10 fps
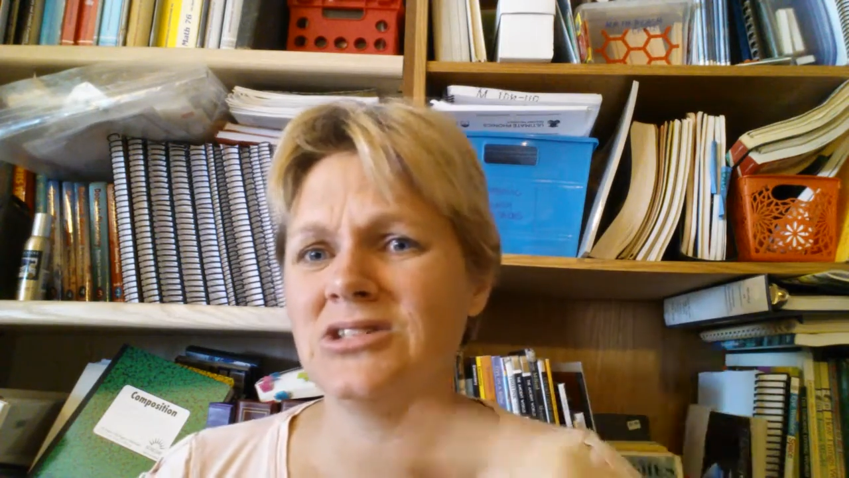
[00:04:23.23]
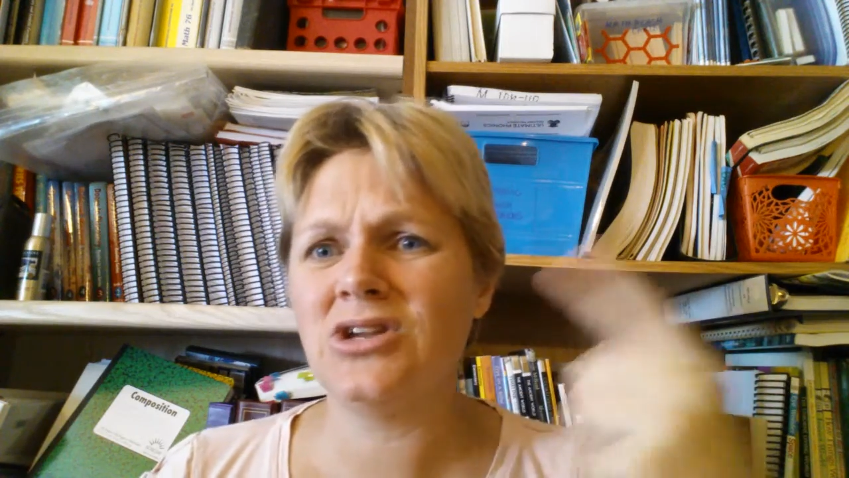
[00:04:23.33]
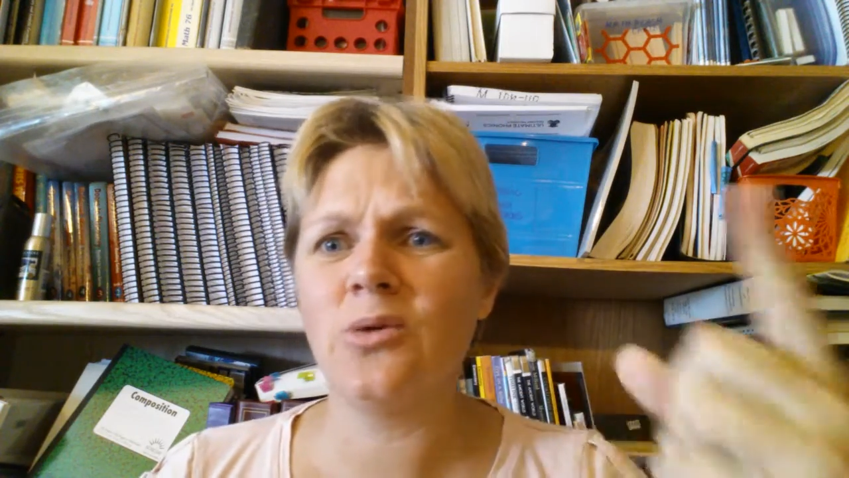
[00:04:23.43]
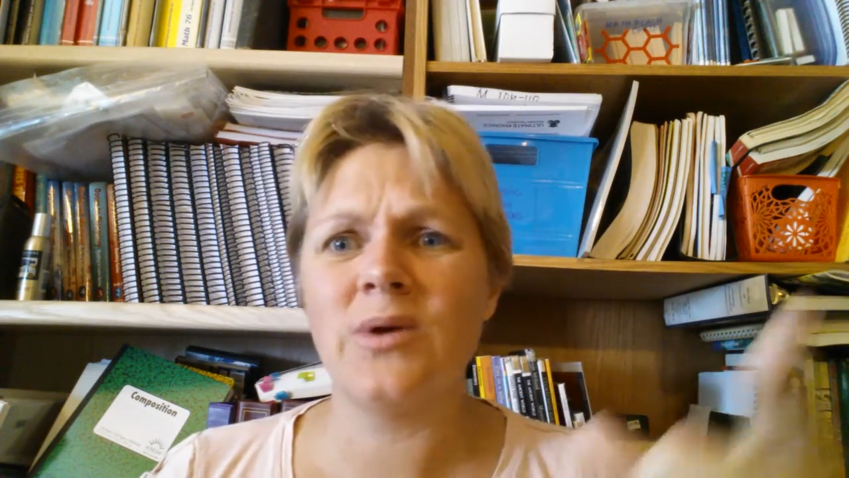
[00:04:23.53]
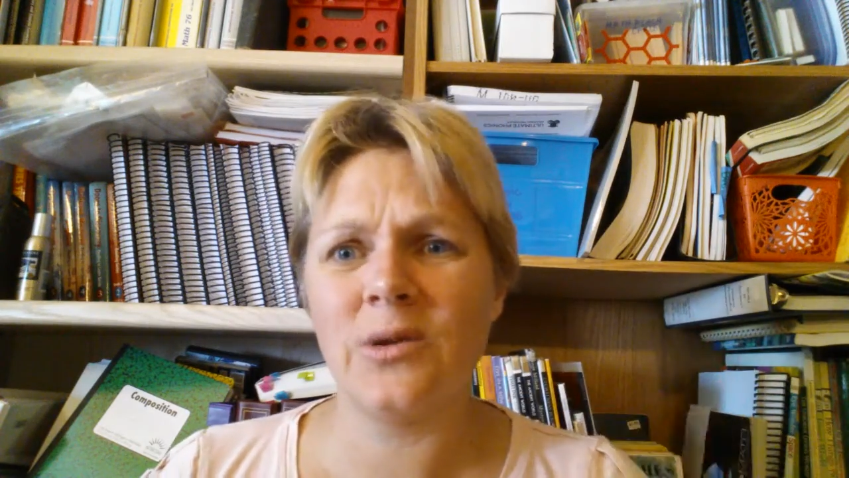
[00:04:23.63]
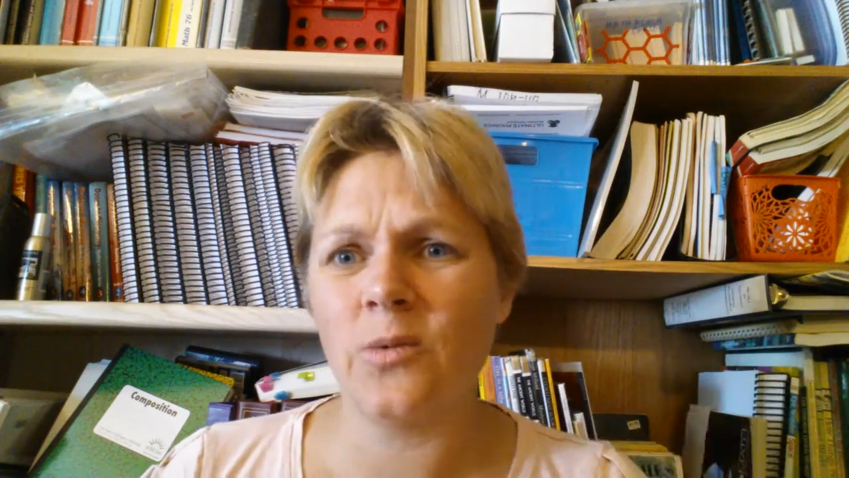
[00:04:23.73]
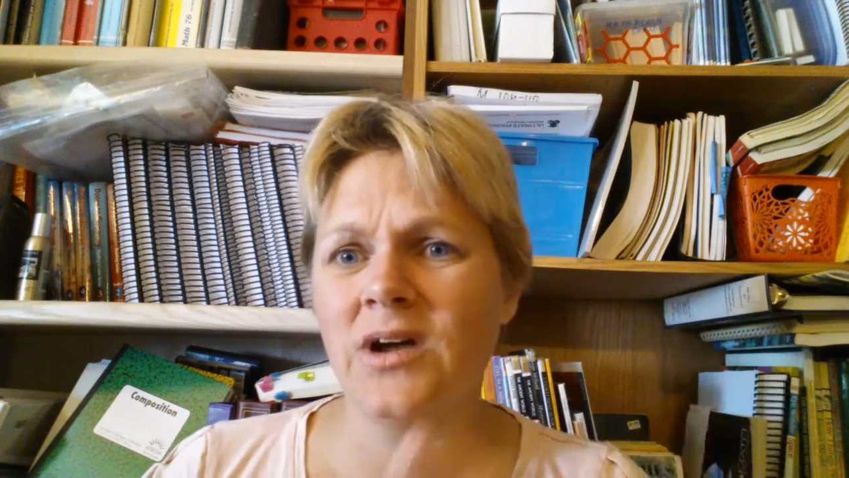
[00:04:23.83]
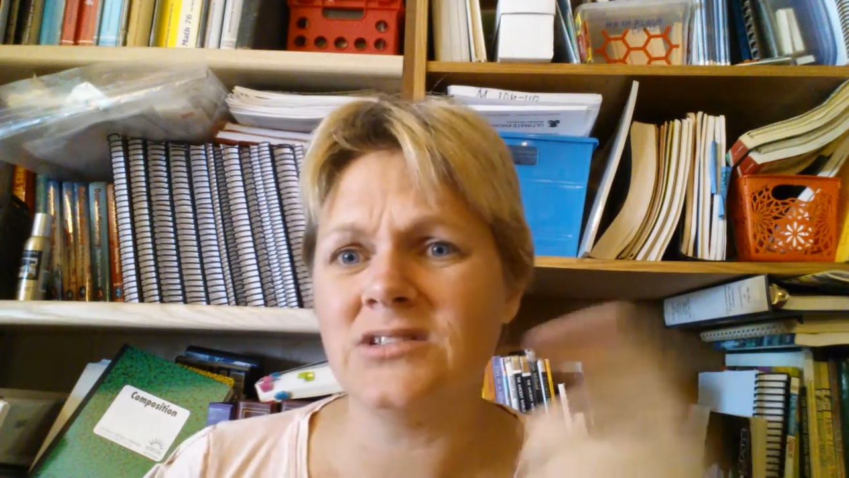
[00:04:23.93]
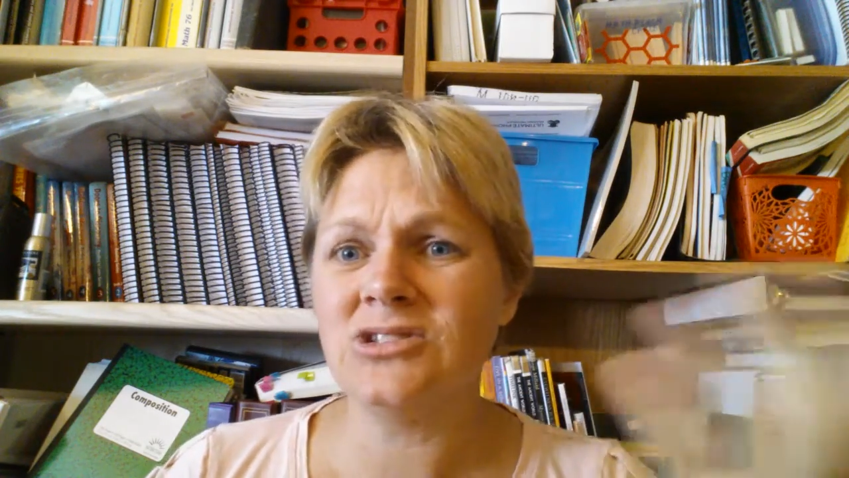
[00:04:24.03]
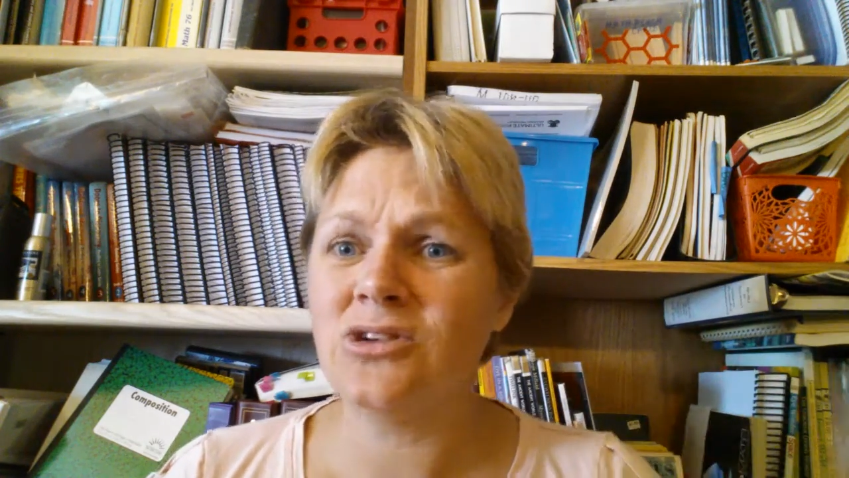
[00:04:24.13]
to know what it
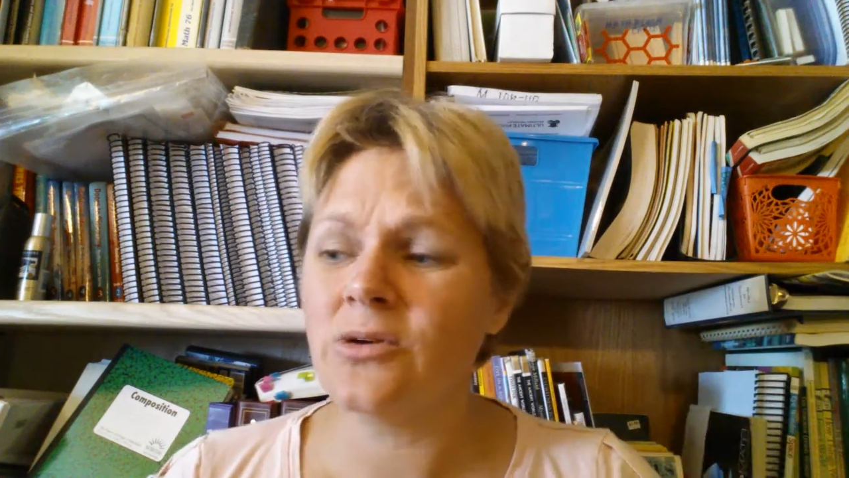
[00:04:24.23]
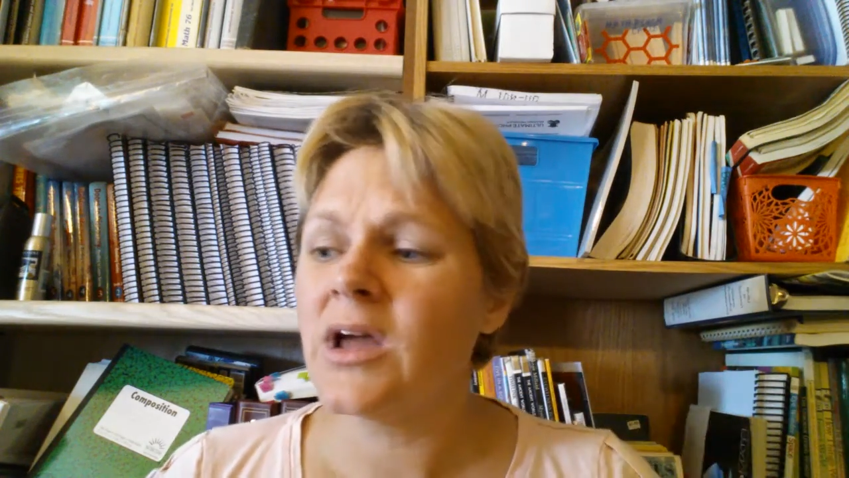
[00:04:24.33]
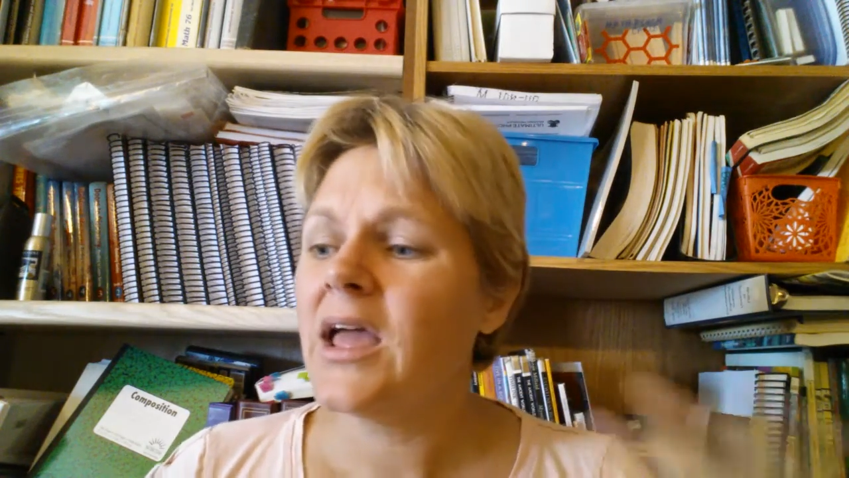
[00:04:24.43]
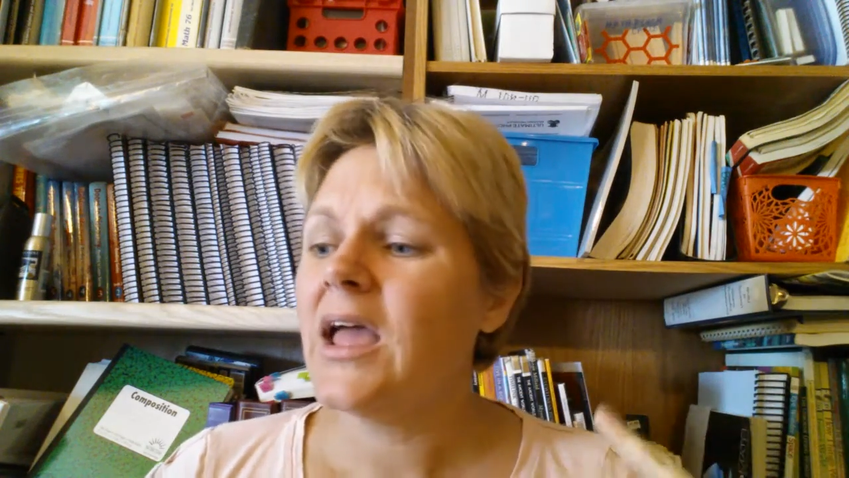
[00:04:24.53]
was, you know,